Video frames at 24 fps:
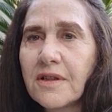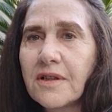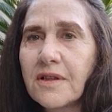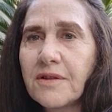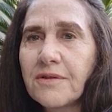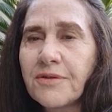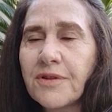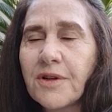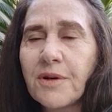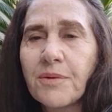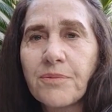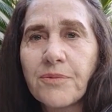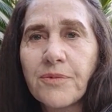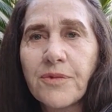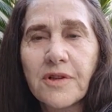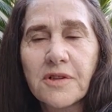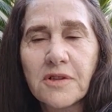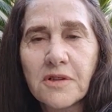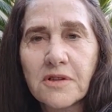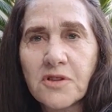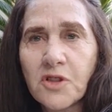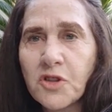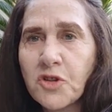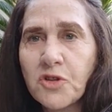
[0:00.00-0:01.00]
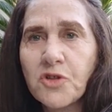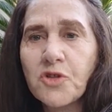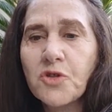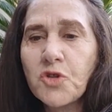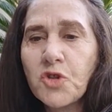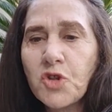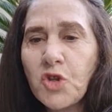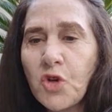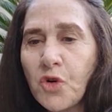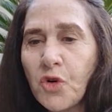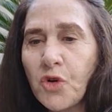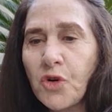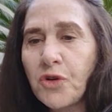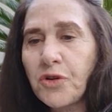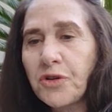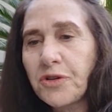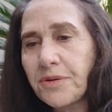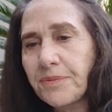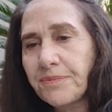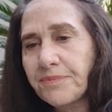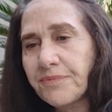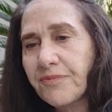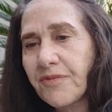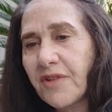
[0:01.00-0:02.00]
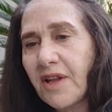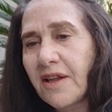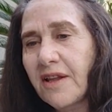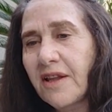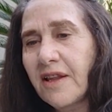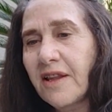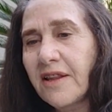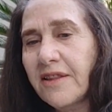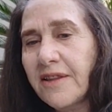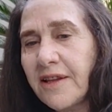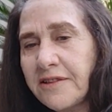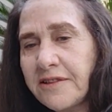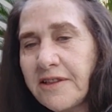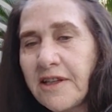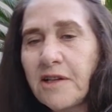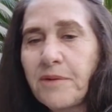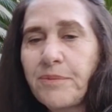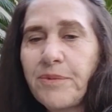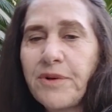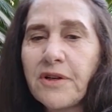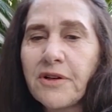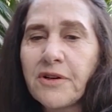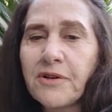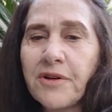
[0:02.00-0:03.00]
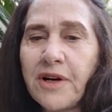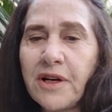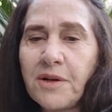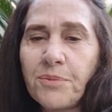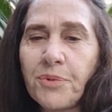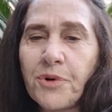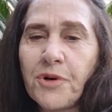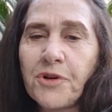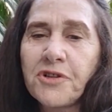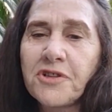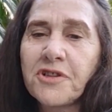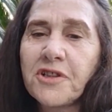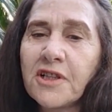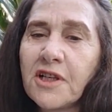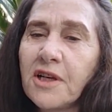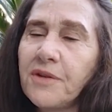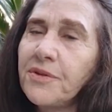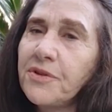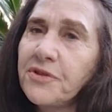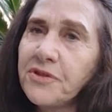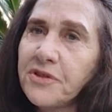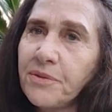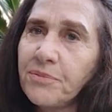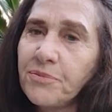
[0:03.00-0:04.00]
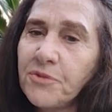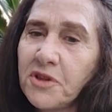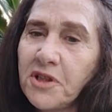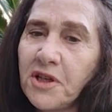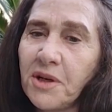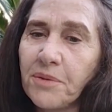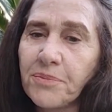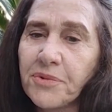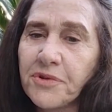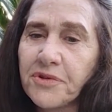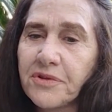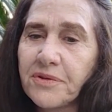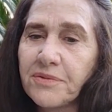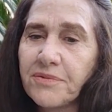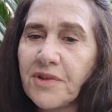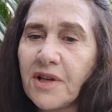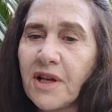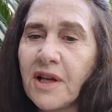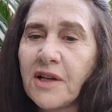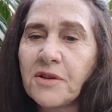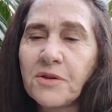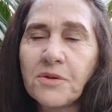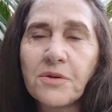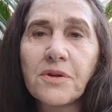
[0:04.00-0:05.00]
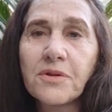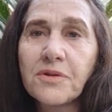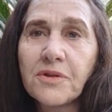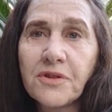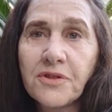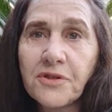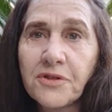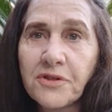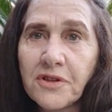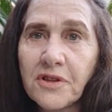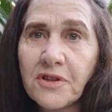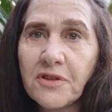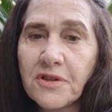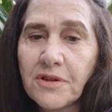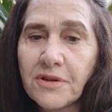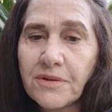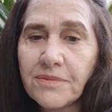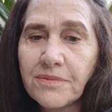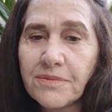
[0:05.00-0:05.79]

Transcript: from Distant Shores. They said he'd be a great person to give you some tips on drone usage.